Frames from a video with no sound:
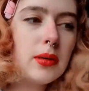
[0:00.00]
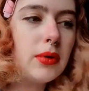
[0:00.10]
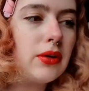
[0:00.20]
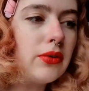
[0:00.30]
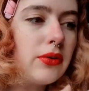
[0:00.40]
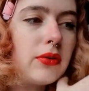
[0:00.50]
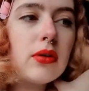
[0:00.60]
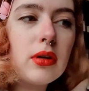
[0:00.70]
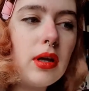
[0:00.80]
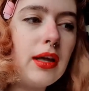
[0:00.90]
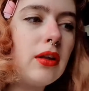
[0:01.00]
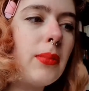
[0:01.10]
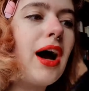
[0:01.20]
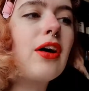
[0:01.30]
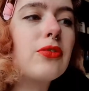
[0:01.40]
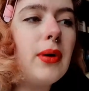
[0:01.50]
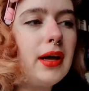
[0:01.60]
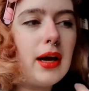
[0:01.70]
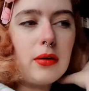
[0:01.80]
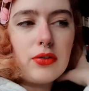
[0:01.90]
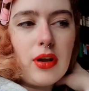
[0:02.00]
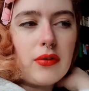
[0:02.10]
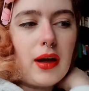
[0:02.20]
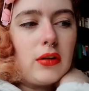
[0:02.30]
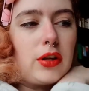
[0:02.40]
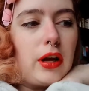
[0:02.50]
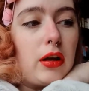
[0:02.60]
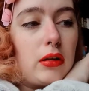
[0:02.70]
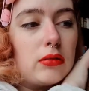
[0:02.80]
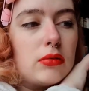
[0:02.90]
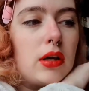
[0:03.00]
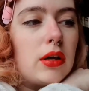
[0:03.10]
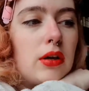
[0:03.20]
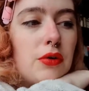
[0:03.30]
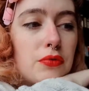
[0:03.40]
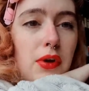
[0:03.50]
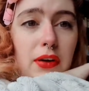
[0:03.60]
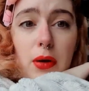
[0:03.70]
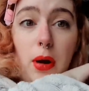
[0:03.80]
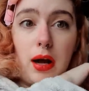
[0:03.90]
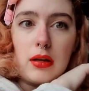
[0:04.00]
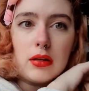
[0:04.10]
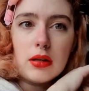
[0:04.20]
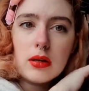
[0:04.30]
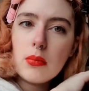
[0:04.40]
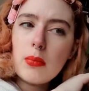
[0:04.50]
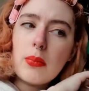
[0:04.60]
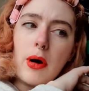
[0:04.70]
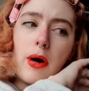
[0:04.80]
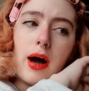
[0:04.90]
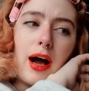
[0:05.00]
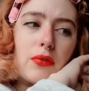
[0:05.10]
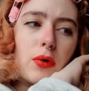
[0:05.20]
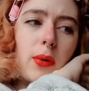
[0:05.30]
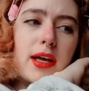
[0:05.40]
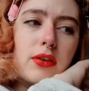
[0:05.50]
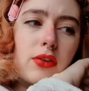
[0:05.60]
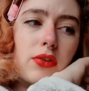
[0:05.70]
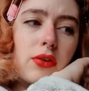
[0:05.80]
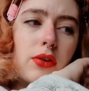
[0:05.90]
because in the past my hair has never held a curl very well, but I've always